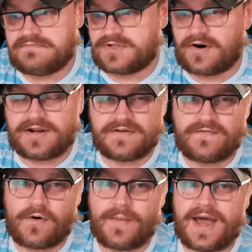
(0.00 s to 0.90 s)
starting the
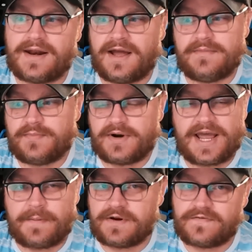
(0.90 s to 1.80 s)
format, I'd be
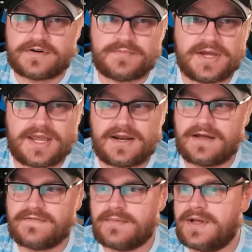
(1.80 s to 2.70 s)
pretty happy to first pick any
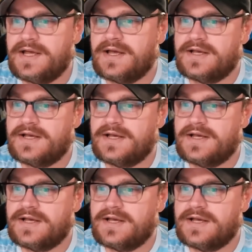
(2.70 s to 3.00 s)
of them.